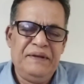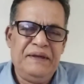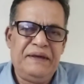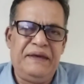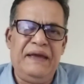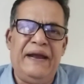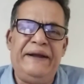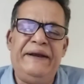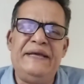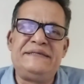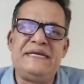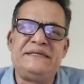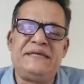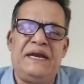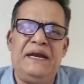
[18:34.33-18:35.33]
He
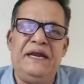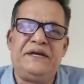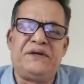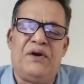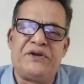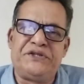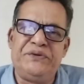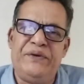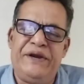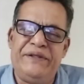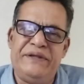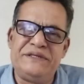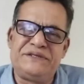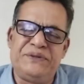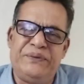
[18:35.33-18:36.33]
unnecessarily tortured
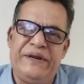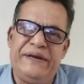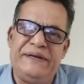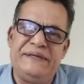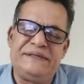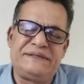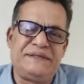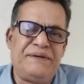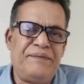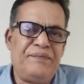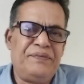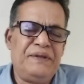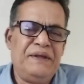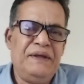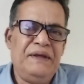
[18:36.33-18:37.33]
the students.
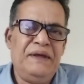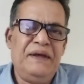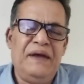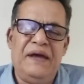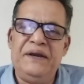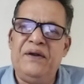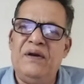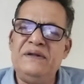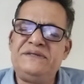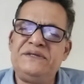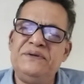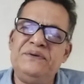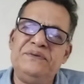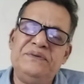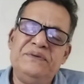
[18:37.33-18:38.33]
And
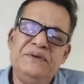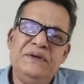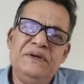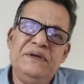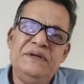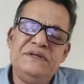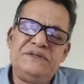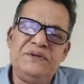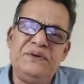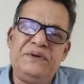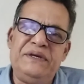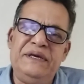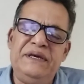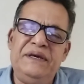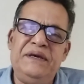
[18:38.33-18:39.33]
also, so
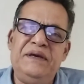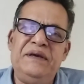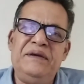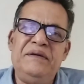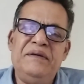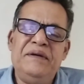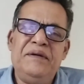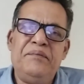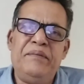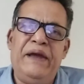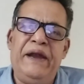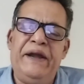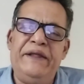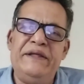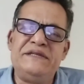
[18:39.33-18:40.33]
he
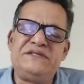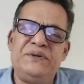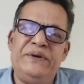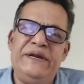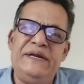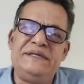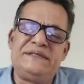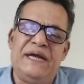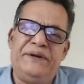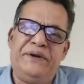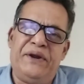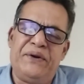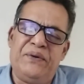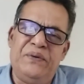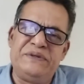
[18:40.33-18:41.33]
made the students
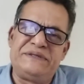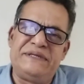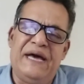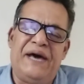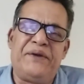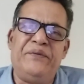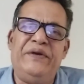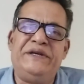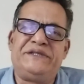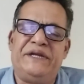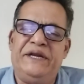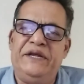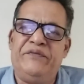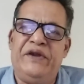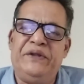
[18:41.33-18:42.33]
undergo
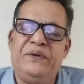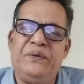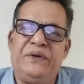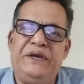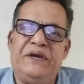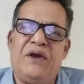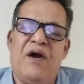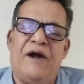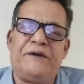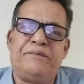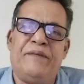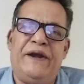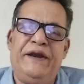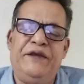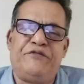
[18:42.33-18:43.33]
starvation, even though he got
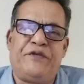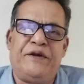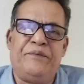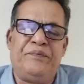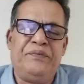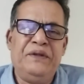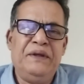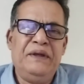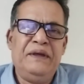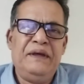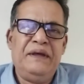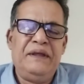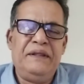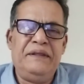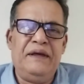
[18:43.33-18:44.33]
money from
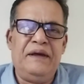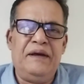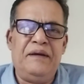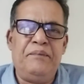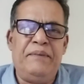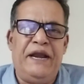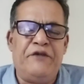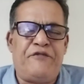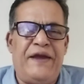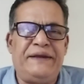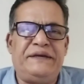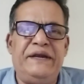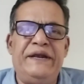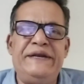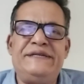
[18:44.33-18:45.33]
the
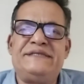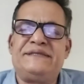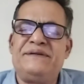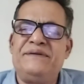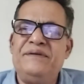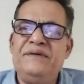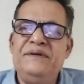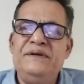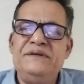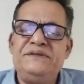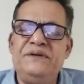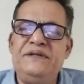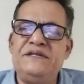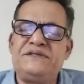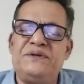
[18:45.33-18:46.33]
benefactors.
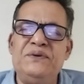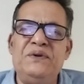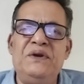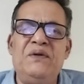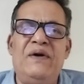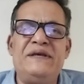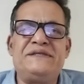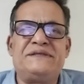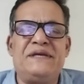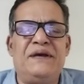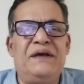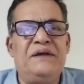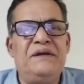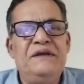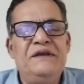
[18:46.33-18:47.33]
So the school was
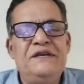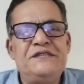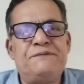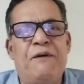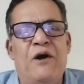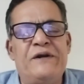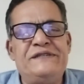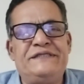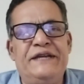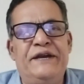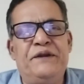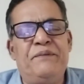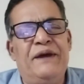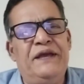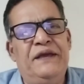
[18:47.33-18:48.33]

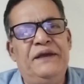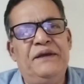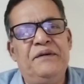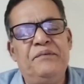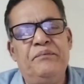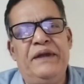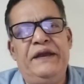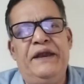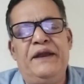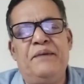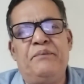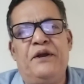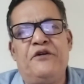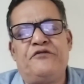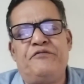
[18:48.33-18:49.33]
sponsored by many
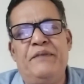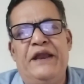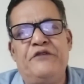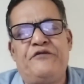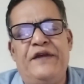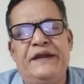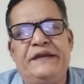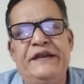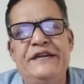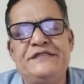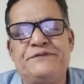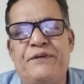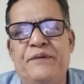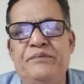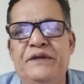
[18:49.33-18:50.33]
number of
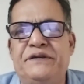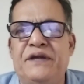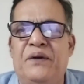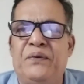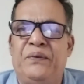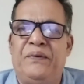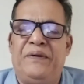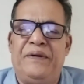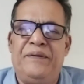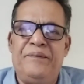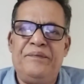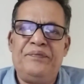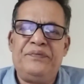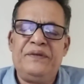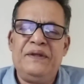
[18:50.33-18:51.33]
benefactors from the town.
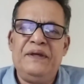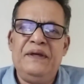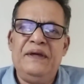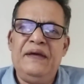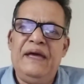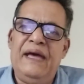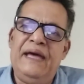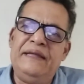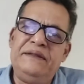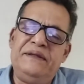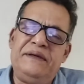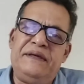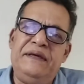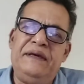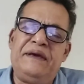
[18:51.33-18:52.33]
And
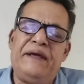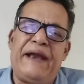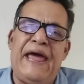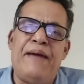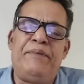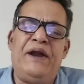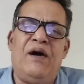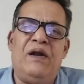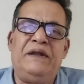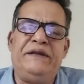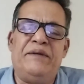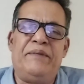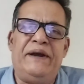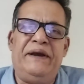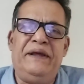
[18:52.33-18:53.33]
he grabbed all
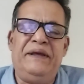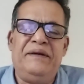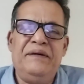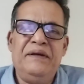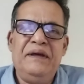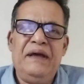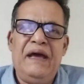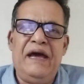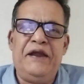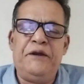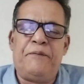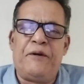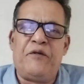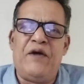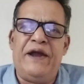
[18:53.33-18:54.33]
the money
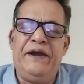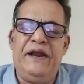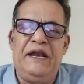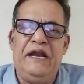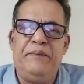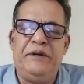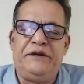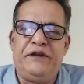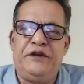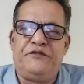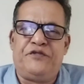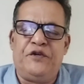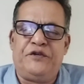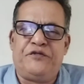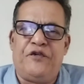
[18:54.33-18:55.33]
and provided
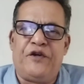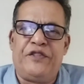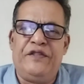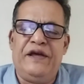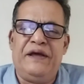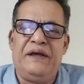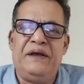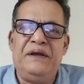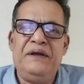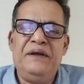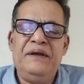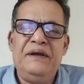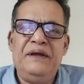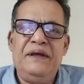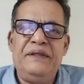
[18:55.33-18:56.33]
limited food for the
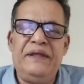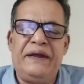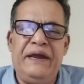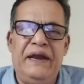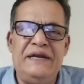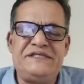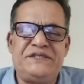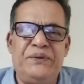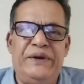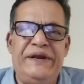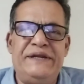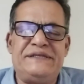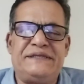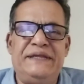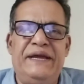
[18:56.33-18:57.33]
girl
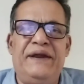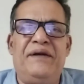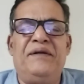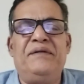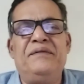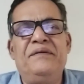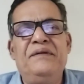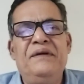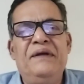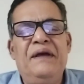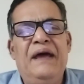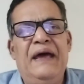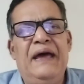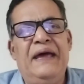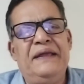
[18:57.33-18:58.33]
students there.
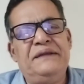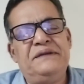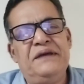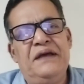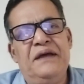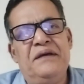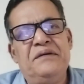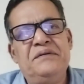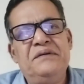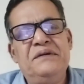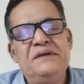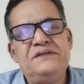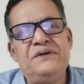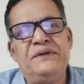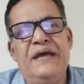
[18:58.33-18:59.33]
And
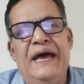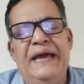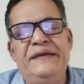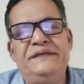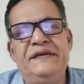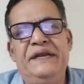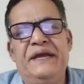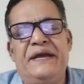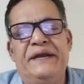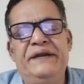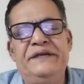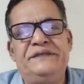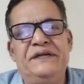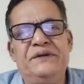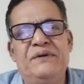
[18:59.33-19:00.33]
so the hygienic
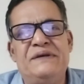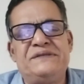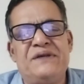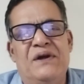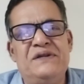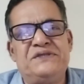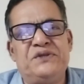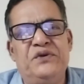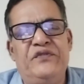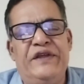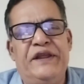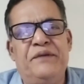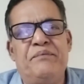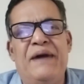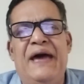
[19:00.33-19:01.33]
condition was also
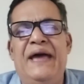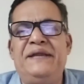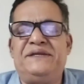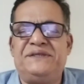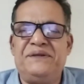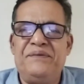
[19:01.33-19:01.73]
very bad.